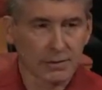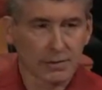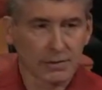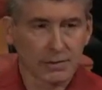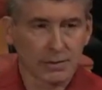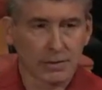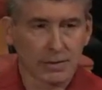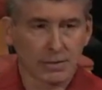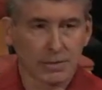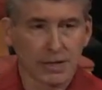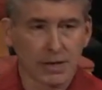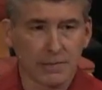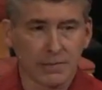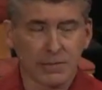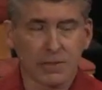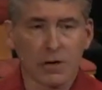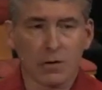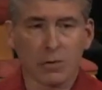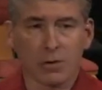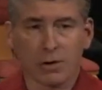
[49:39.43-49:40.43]
sometimes
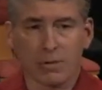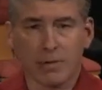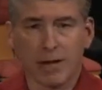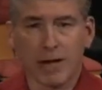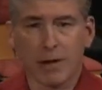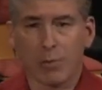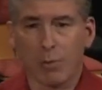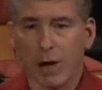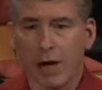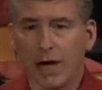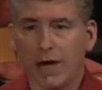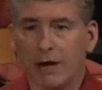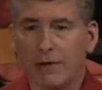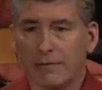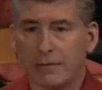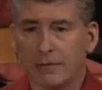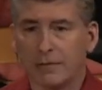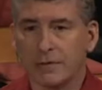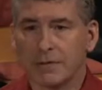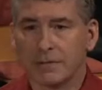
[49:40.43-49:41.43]
don't want to make
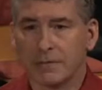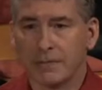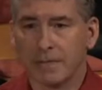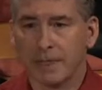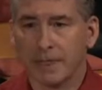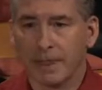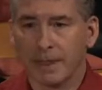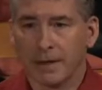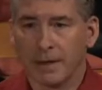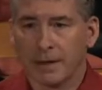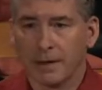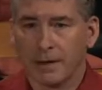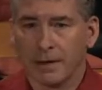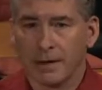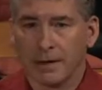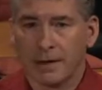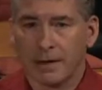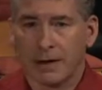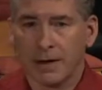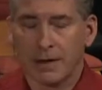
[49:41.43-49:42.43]
waves
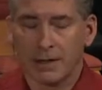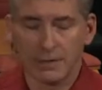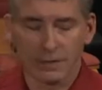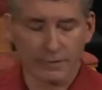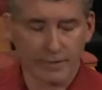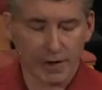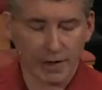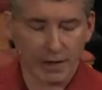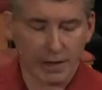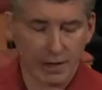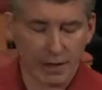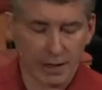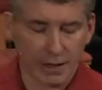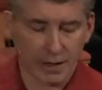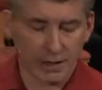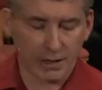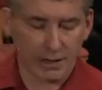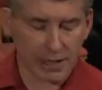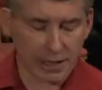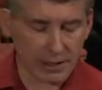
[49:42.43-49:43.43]
and it's a very uh,
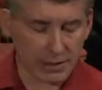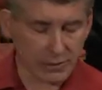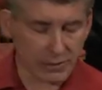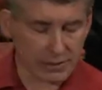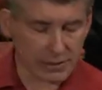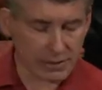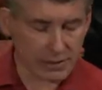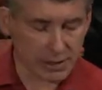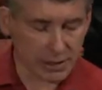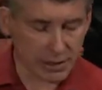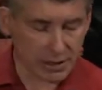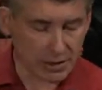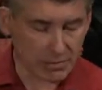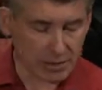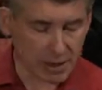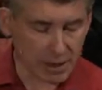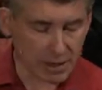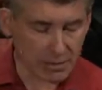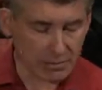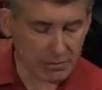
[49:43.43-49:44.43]
dangerous thing to
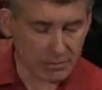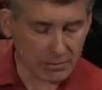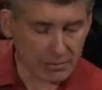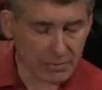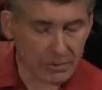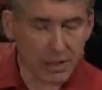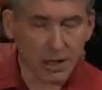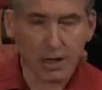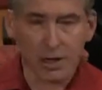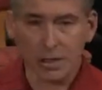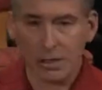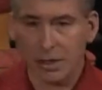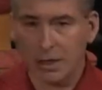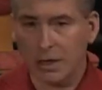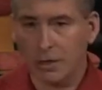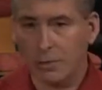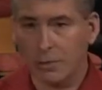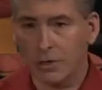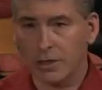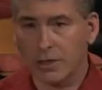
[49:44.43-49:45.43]
become
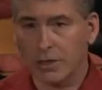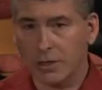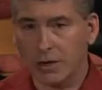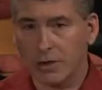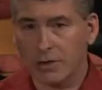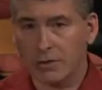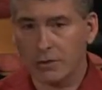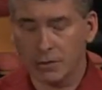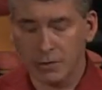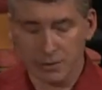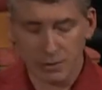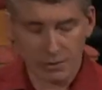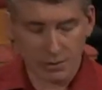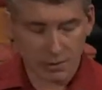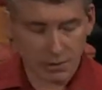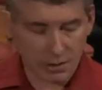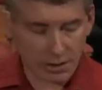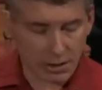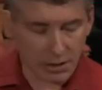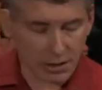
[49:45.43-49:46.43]
unequally yoked,
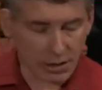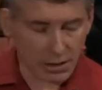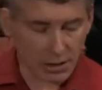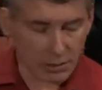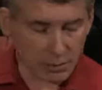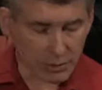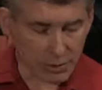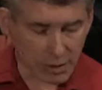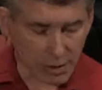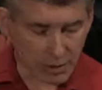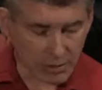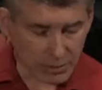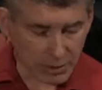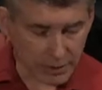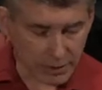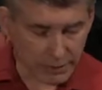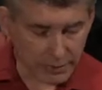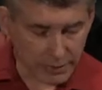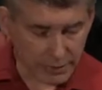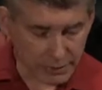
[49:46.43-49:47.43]
you know, with
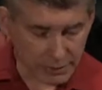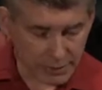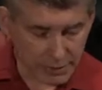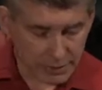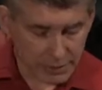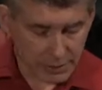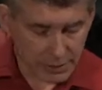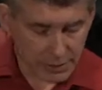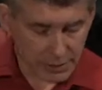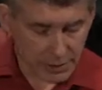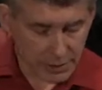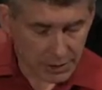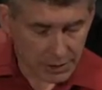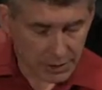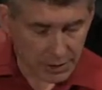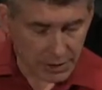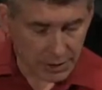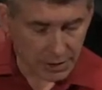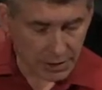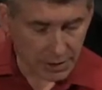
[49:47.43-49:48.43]
unbelievers.
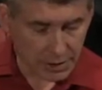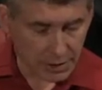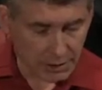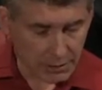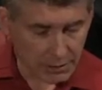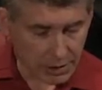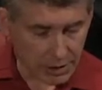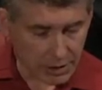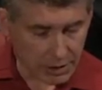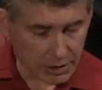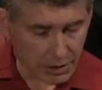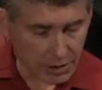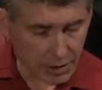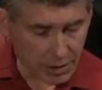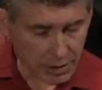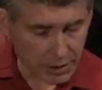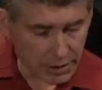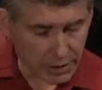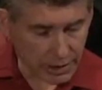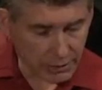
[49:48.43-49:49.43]
And uh, we need to
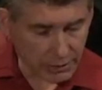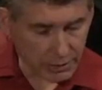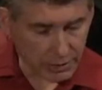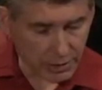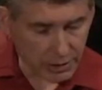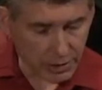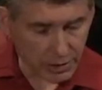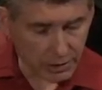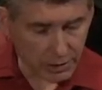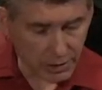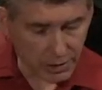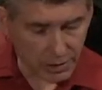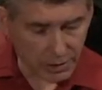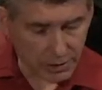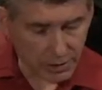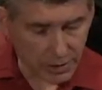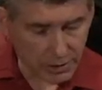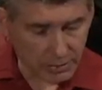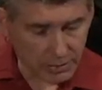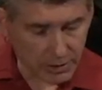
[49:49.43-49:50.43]
guard that with our, our
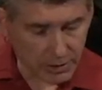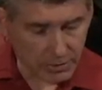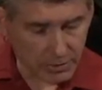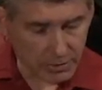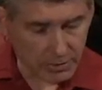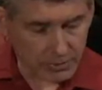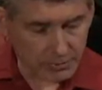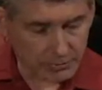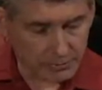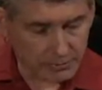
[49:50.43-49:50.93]
young people.